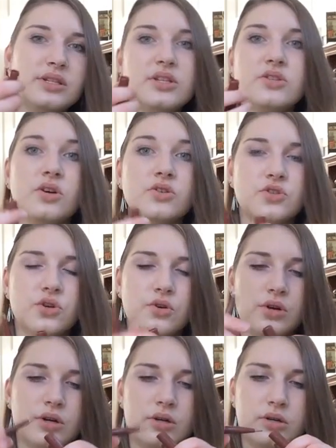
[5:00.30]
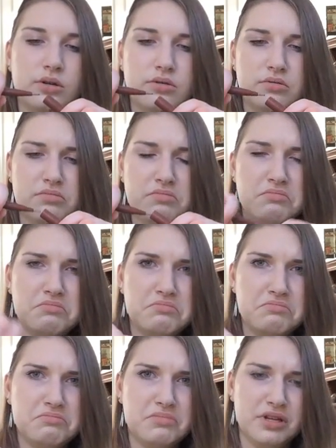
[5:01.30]
This is also a
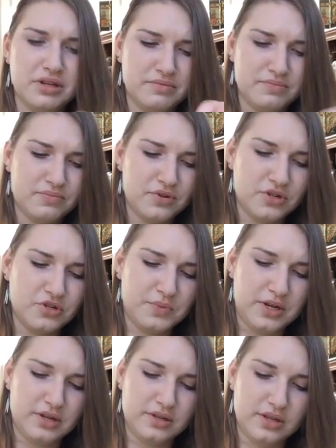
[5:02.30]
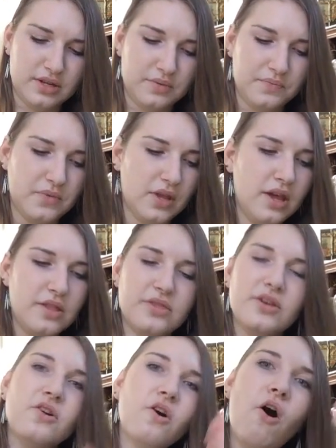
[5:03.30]
like brush pen thing.
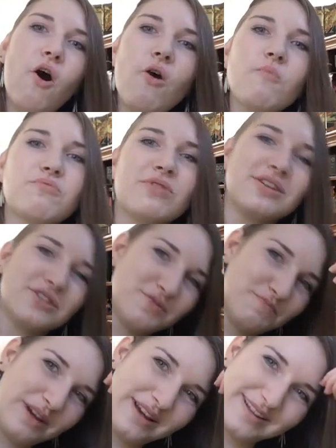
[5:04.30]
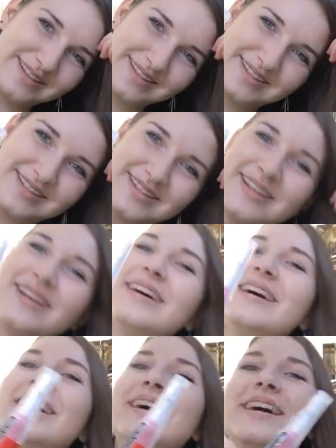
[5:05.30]
They're all brush pens.
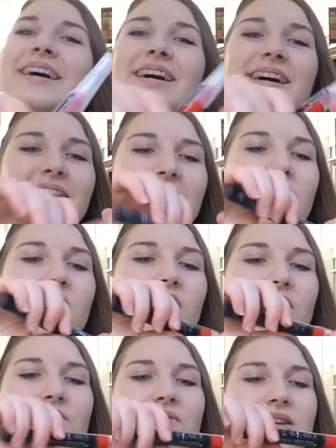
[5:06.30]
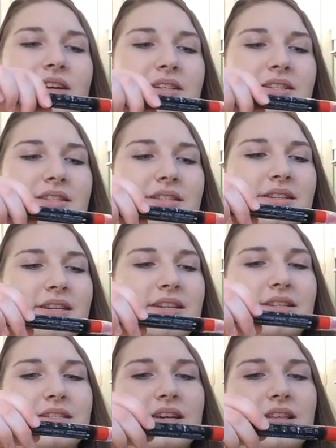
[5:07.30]
Obviously,
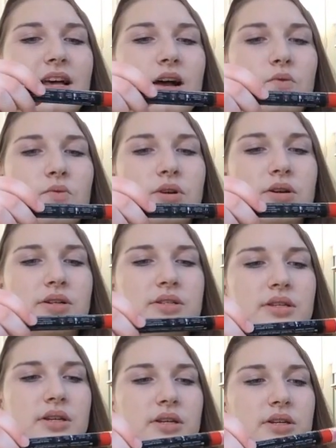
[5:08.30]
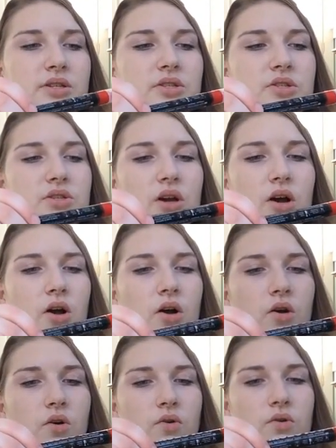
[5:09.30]
that's how that works.
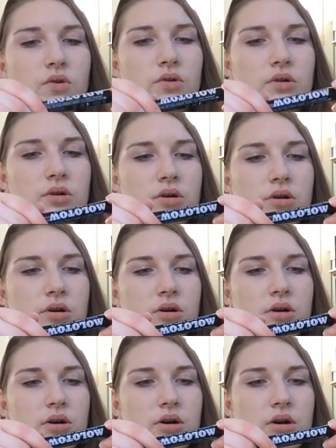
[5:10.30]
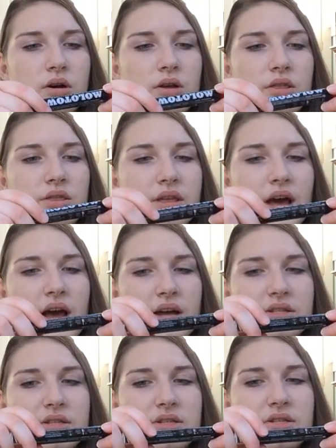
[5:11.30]
So
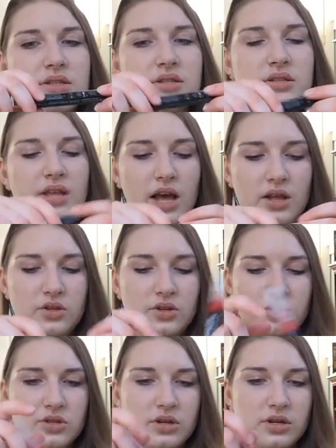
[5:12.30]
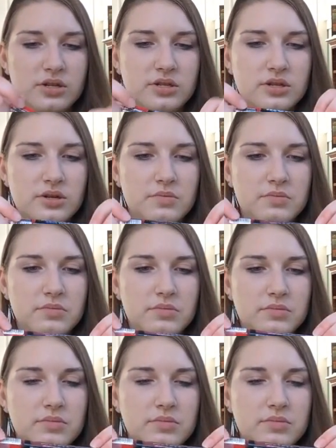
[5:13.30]
that looks awesome.